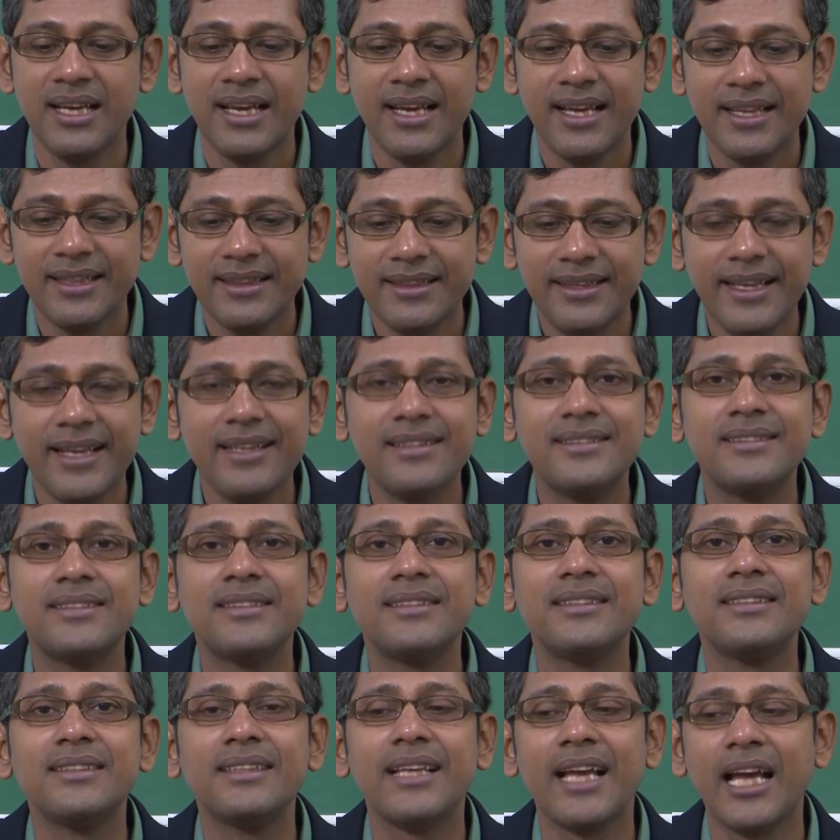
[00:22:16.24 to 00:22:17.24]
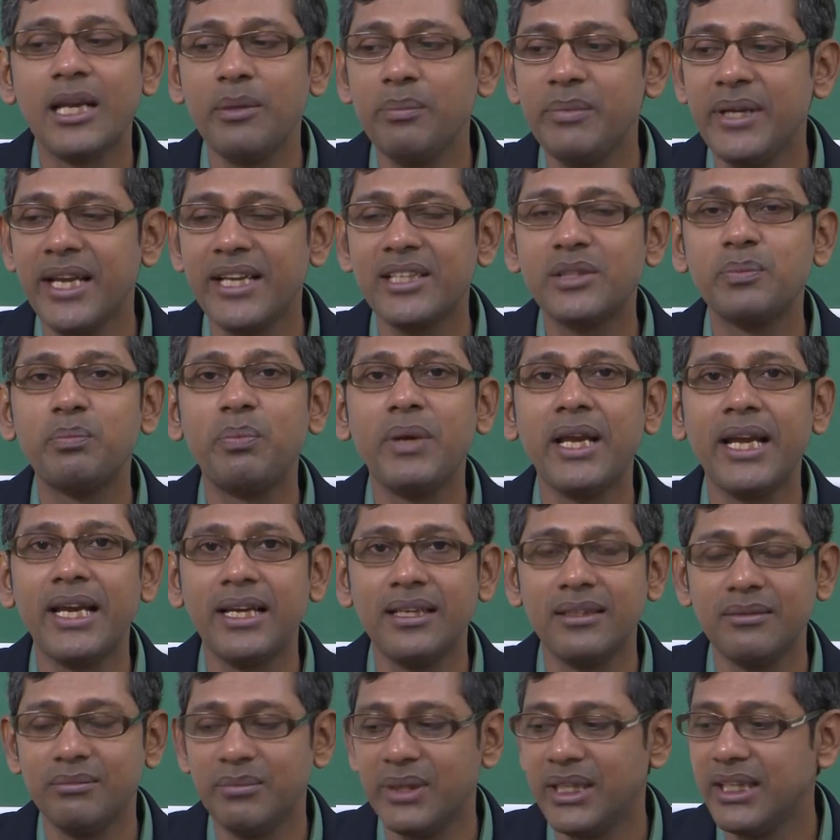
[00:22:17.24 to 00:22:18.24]
This can be
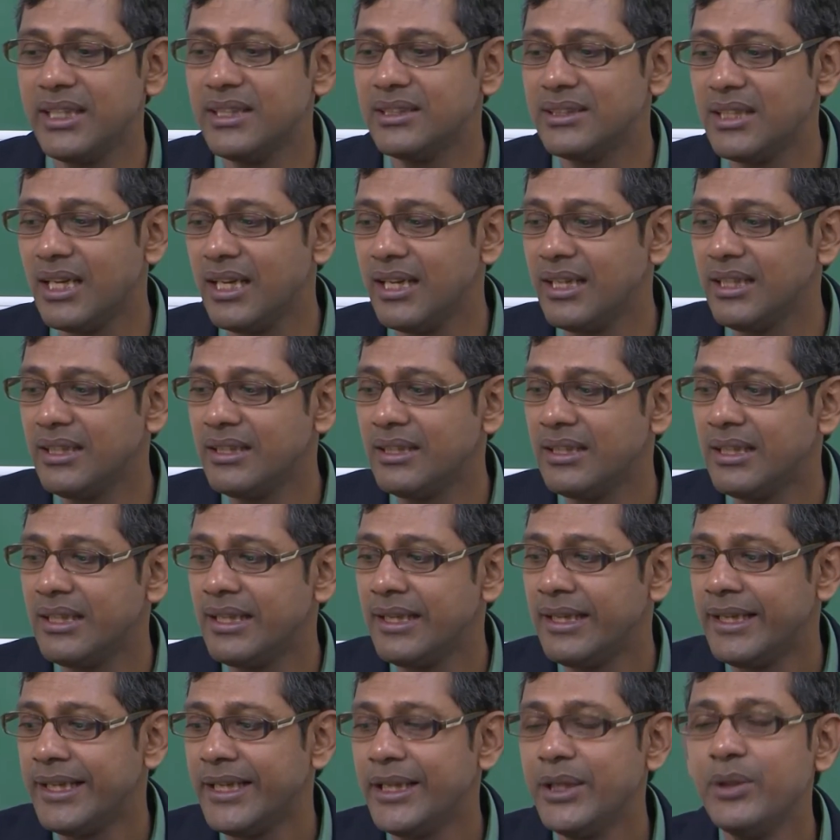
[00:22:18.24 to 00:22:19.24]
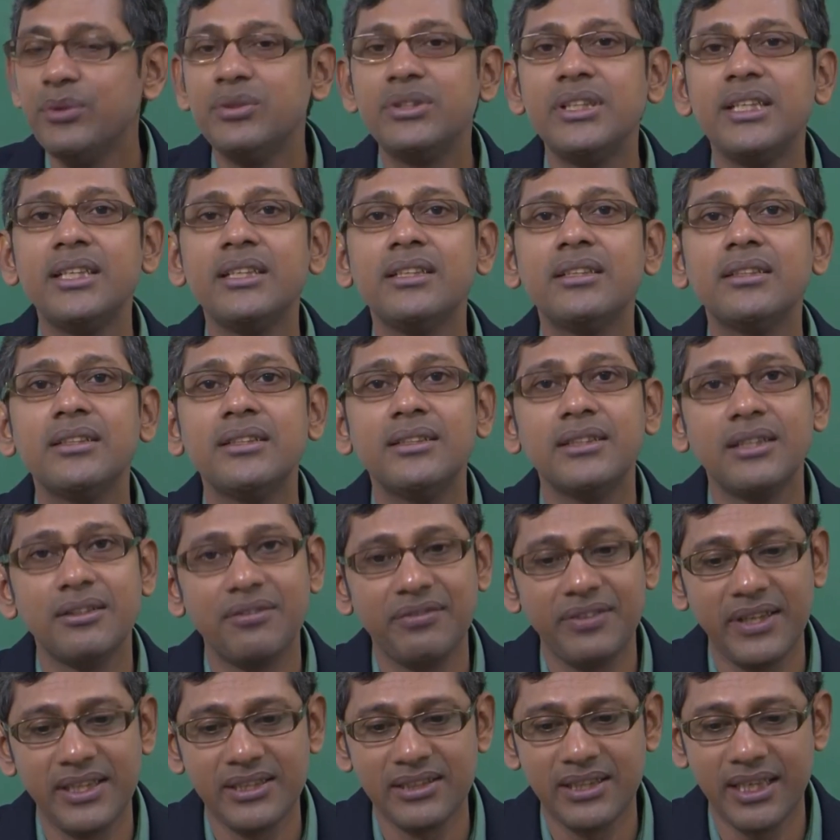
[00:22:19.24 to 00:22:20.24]
explained very easily using the
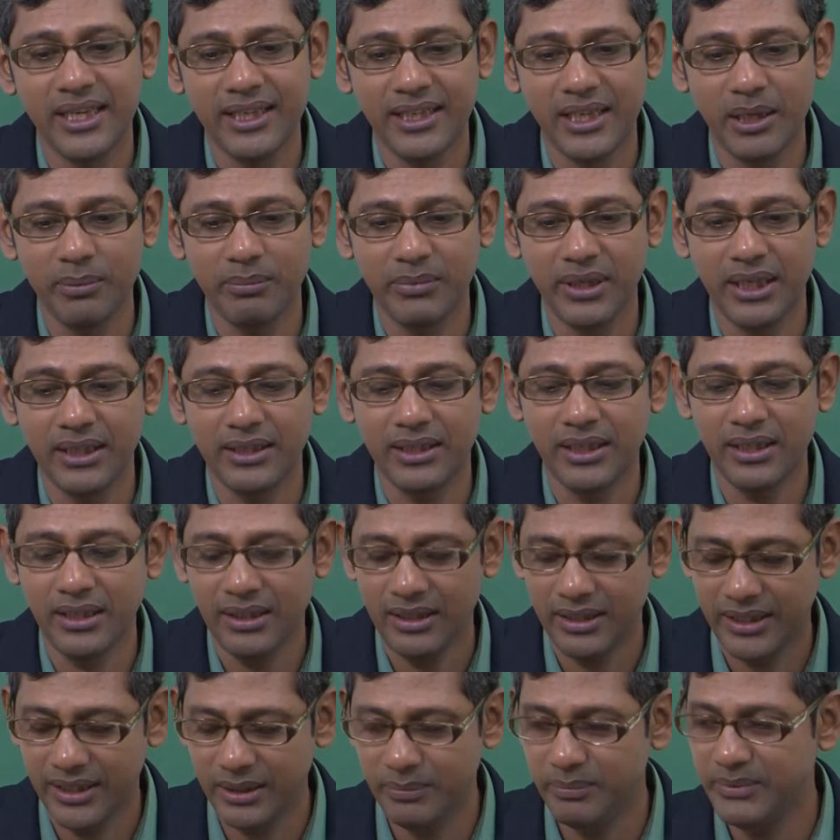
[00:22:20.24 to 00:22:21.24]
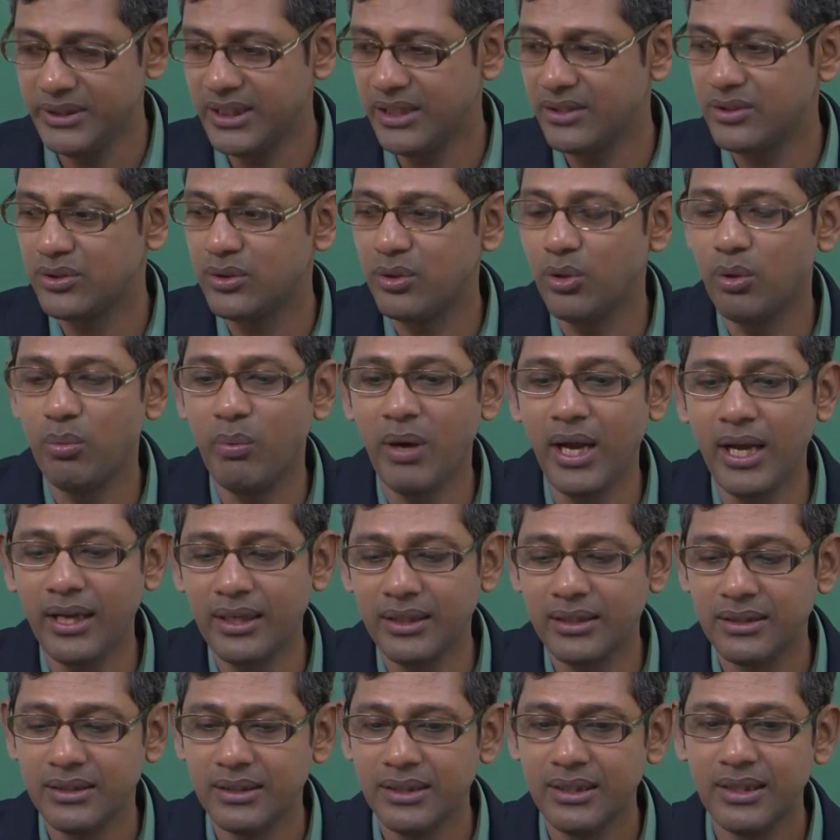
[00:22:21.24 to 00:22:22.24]
phase diagram data. Let me just go back,
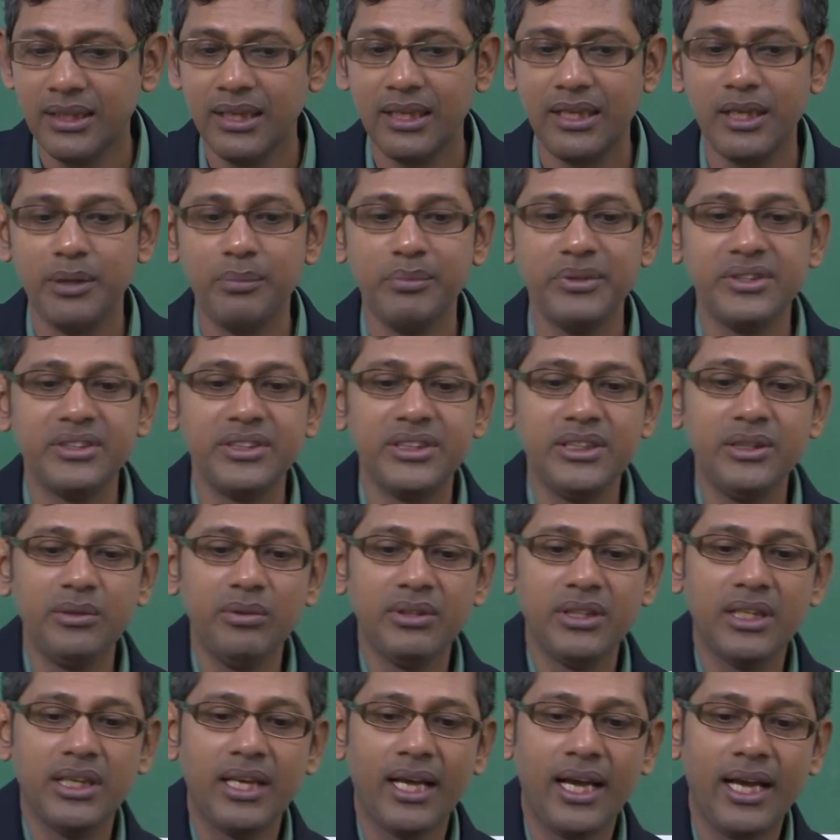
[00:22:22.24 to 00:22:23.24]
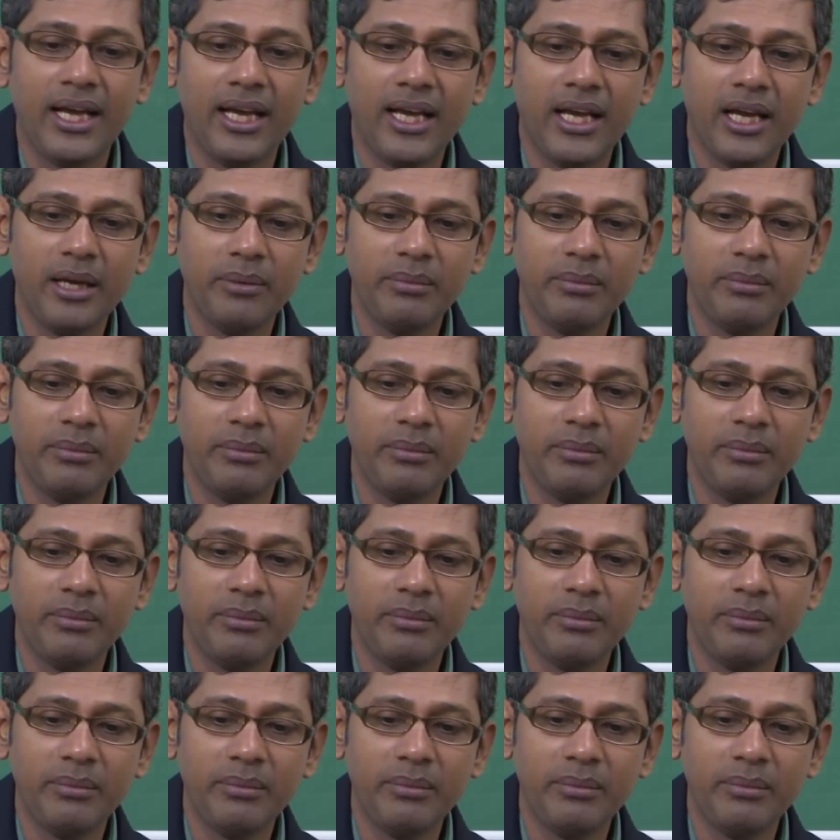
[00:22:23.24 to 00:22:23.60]
let me see whether I have